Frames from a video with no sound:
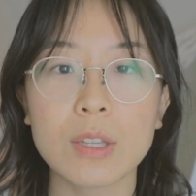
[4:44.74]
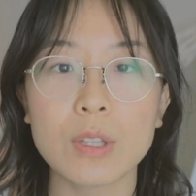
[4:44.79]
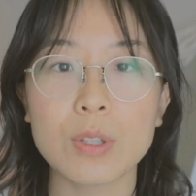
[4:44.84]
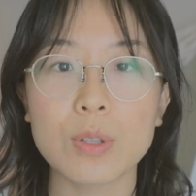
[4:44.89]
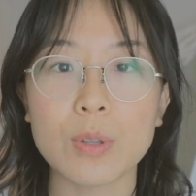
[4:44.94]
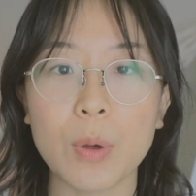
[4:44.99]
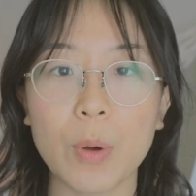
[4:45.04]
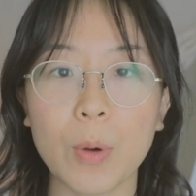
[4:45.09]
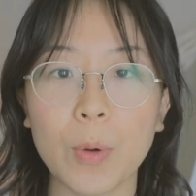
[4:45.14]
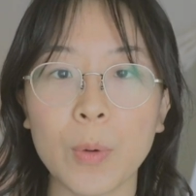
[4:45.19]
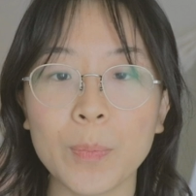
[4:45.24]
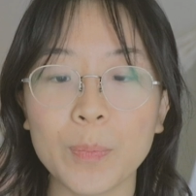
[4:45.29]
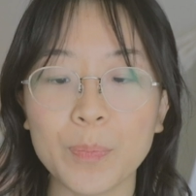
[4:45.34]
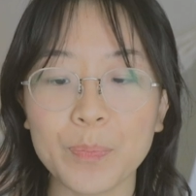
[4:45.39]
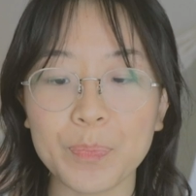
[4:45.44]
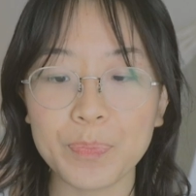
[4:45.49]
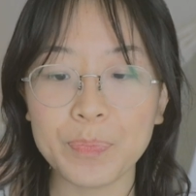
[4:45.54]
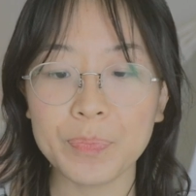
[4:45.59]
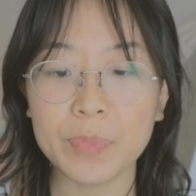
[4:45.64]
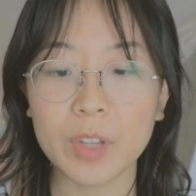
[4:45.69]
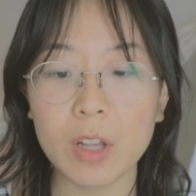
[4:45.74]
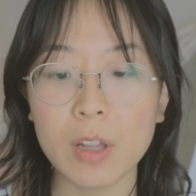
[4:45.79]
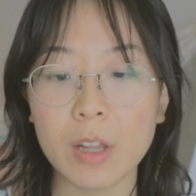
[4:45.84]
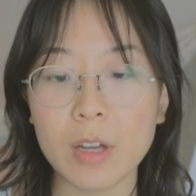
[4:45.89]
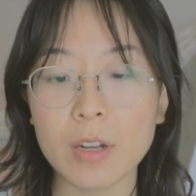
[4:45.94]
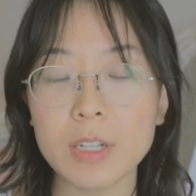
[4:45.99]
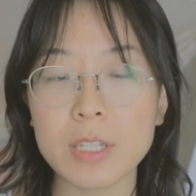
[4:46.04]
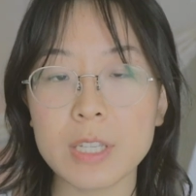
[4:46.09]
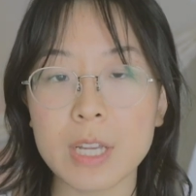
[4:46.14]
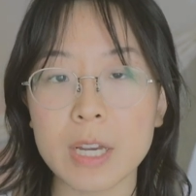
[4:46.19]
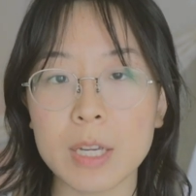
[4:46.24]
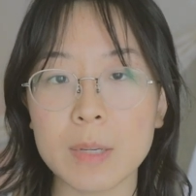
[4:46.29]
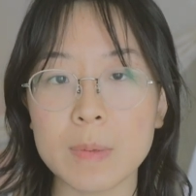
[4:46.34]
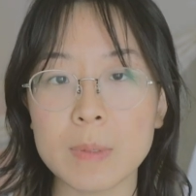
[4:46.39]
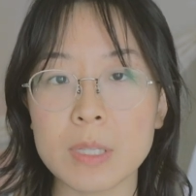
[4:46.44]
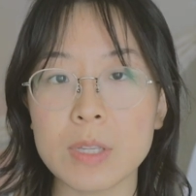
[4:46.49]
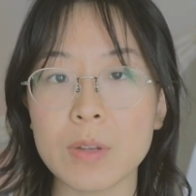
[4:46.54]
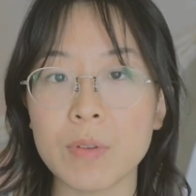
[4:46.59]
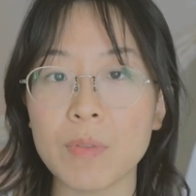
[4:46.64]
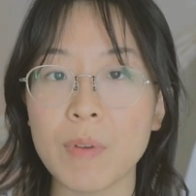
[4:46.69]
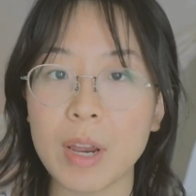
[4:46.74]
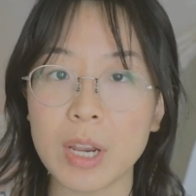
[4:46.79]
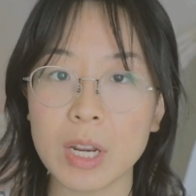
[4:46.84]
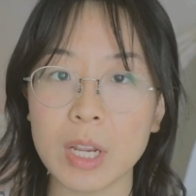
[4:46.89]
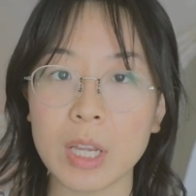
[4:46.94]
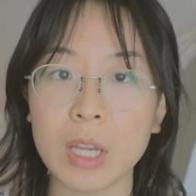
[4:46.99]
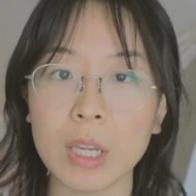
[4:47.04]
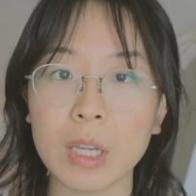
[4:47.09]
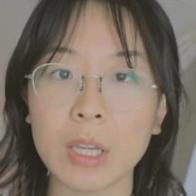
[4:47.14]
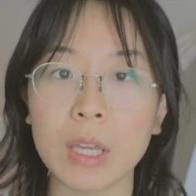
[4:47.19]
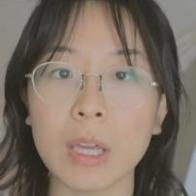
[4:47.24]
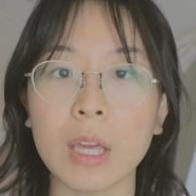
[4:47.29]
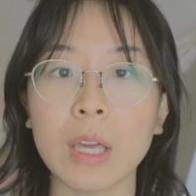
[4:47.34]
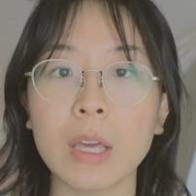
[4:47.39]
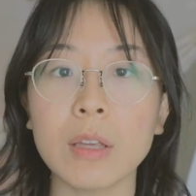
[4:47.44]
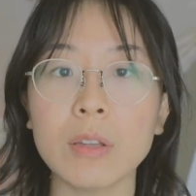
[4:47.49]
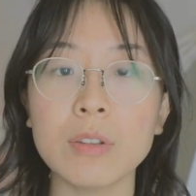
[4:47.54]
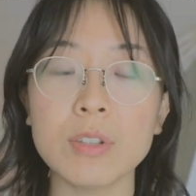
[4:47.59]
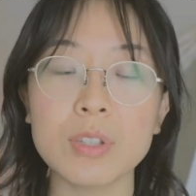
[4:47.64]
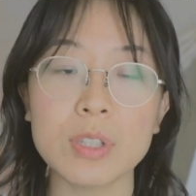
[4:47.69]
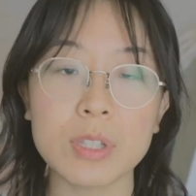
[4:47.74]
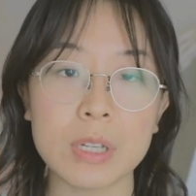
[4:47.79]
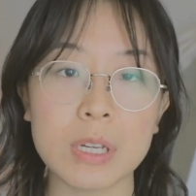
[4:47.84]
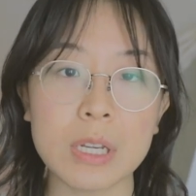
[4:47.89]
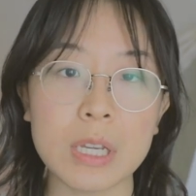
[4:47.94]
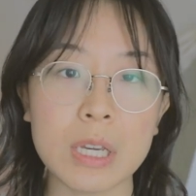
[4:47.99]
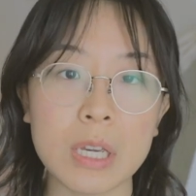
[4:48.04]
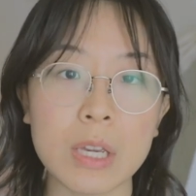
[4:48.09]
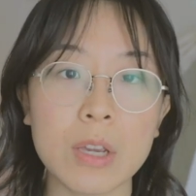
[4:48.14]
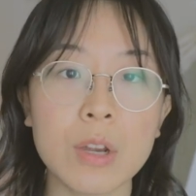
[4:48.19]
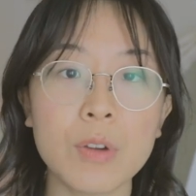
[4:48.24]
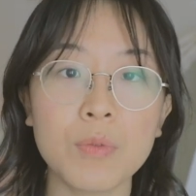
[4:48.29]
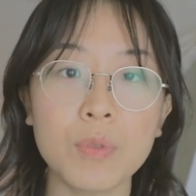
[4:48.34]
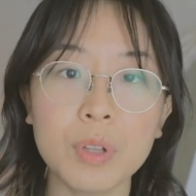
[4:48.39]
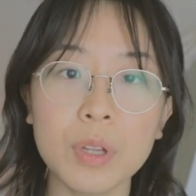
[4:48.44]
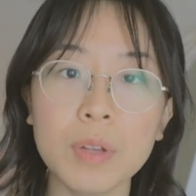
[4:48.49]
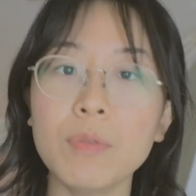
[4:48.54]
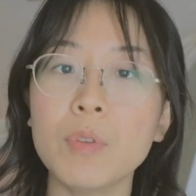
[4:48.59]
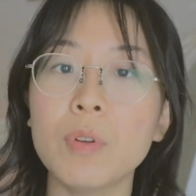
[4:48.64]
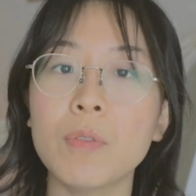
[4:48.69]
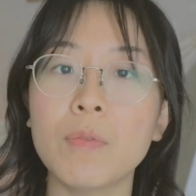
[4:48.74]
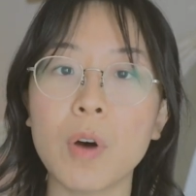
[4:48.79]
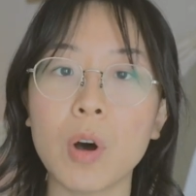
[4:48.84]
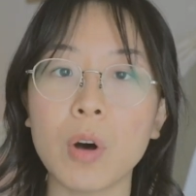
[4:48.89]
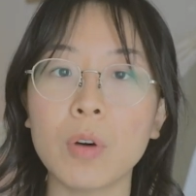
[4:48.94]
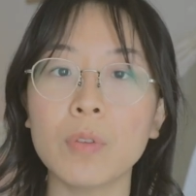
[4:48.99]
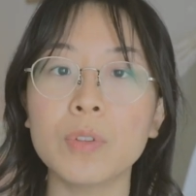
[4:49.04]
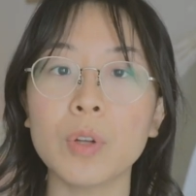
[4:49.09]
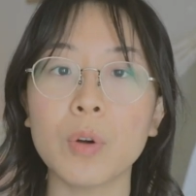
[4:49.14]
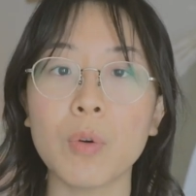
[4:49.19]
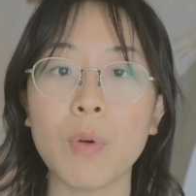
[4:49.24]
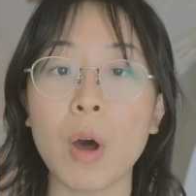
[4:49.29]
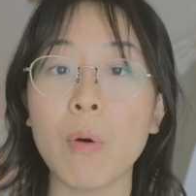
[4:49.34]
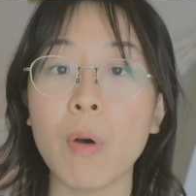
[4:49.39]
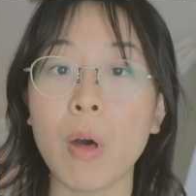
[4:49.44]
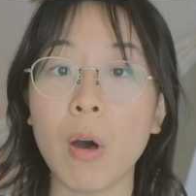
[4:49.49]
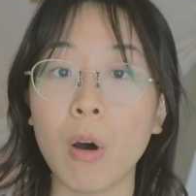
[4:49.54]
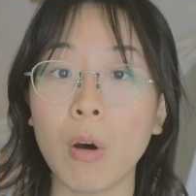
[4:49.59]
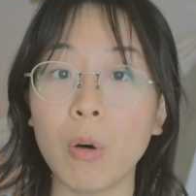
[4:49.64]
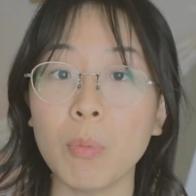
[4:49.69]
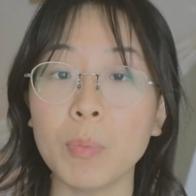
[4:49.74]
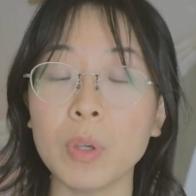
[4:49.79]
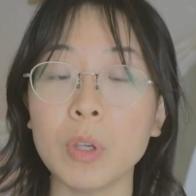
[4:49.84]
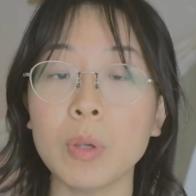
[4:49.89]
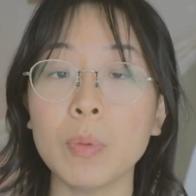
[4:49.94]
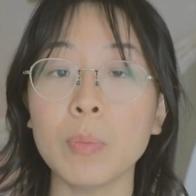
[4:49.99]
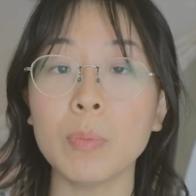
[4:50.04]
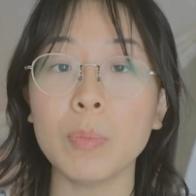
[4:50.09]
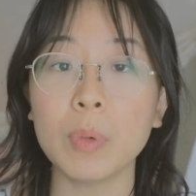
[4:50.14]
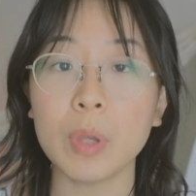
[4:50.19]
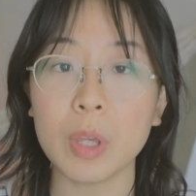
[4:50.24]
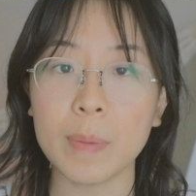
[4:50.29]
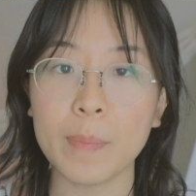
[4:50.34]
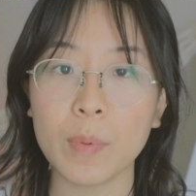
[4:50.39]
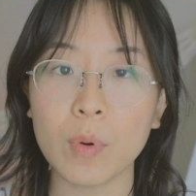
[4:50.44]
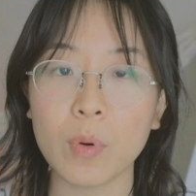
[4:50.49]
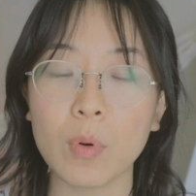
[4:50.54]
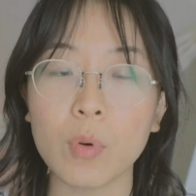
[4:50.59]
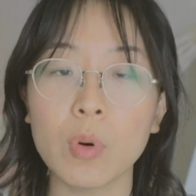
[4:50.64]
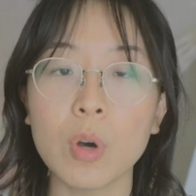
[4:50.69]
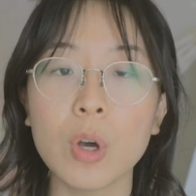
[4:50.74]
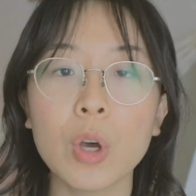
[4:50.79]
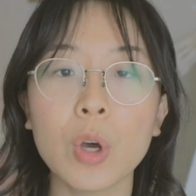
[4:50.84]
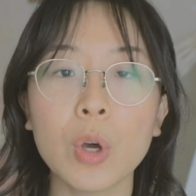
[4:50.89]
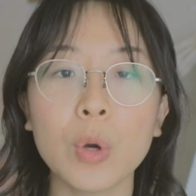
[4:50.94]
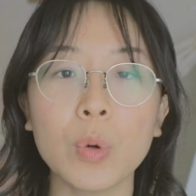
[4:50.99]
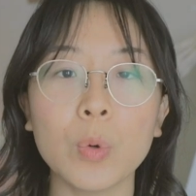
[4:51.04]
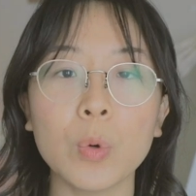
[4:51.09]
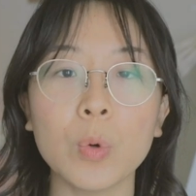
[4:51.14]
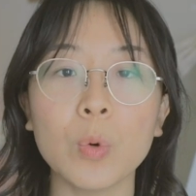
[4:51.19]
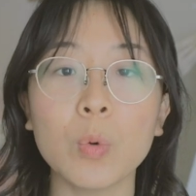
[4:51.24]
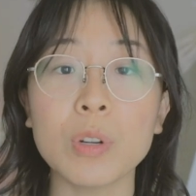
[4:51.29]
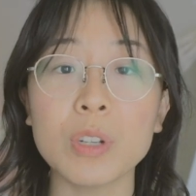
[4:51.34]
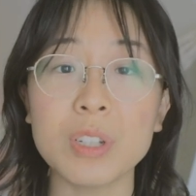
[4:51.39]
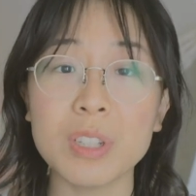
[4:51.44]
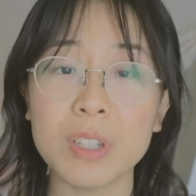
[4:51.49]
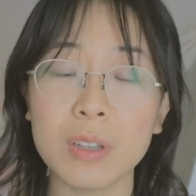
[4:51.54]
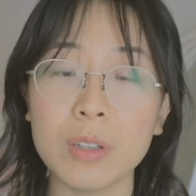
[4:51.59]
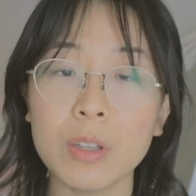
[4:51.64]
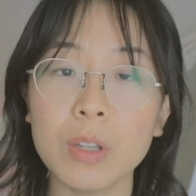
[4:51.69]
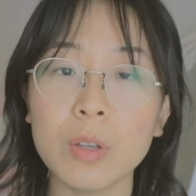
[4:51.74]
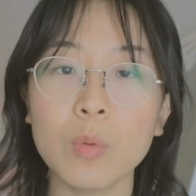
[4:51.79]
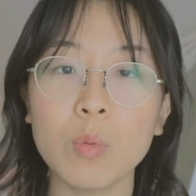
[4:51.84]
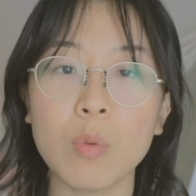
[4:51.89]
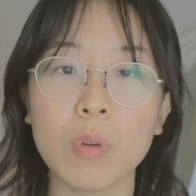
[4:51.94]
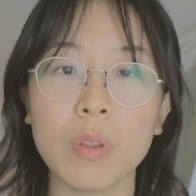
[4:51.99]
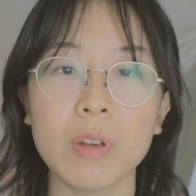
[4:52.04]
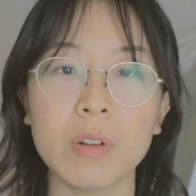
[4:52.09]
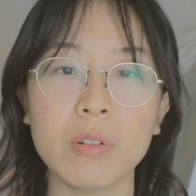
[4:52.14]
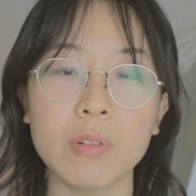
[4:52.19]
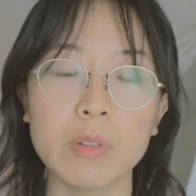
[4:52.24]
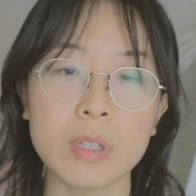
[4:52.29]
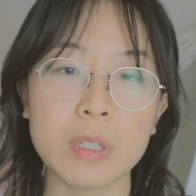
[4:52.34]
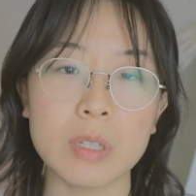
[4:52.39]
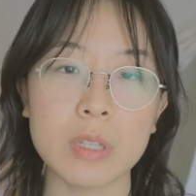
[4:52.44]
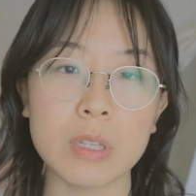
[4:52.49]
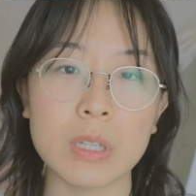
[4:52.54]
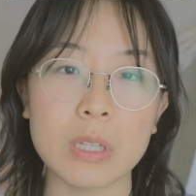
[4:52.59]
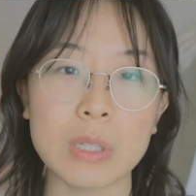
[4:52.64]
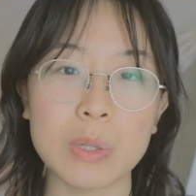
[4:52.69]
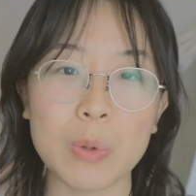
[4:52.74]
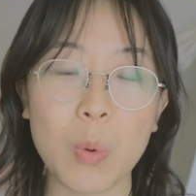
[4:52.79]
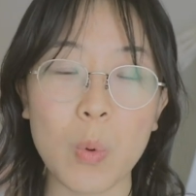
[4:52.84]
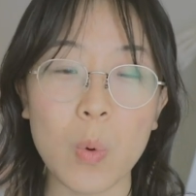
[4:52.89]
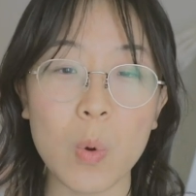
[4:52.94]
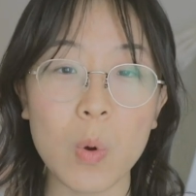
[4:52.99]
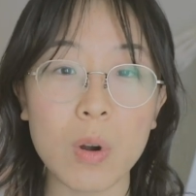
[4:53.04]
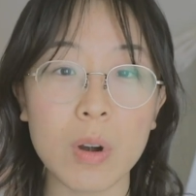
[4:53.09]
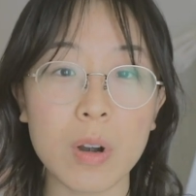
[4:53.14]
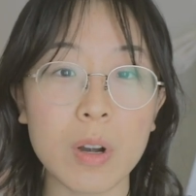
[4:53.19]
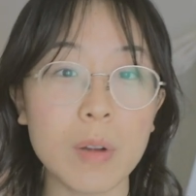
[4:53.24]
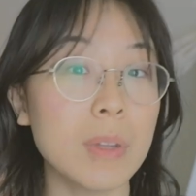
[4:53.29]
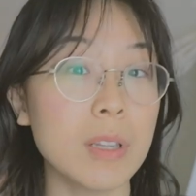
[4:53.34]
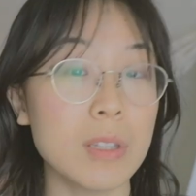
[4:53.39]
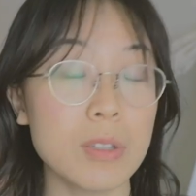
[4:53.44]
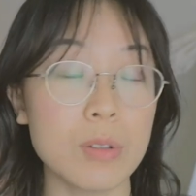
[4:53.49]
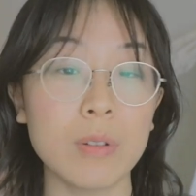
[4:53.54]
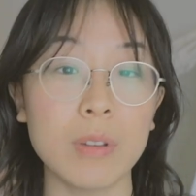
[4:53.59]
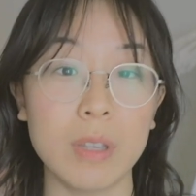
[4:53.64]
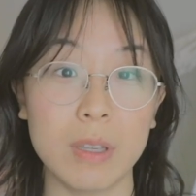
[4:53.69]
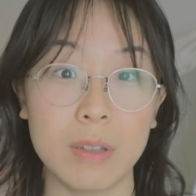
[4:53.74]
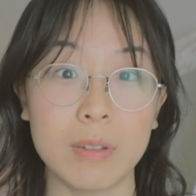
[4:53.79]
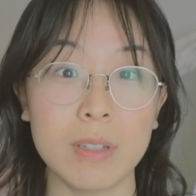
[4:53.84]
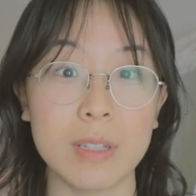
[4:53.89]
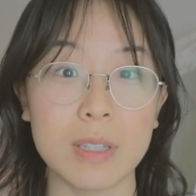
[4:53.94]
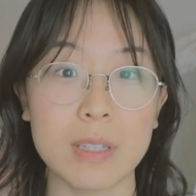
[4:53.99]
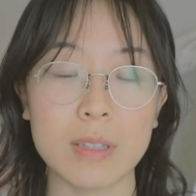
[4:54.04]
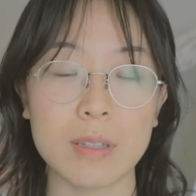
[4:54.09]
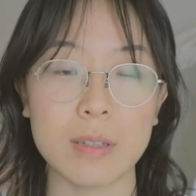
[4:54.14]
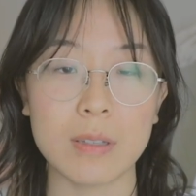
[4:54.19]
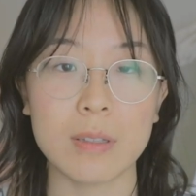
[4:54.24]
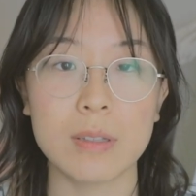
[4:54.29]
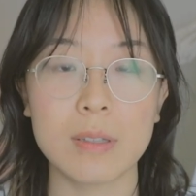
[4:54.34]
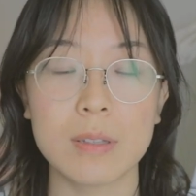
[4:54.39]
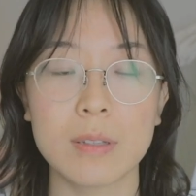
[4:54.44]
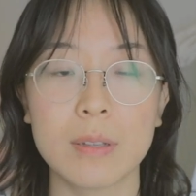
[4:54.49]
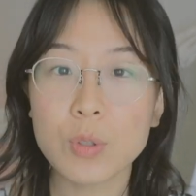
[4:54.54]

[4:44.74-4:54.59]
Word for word: So a lot of times the writing and the study really revolved around helping people who were dealing with illnesses or mental illnesses.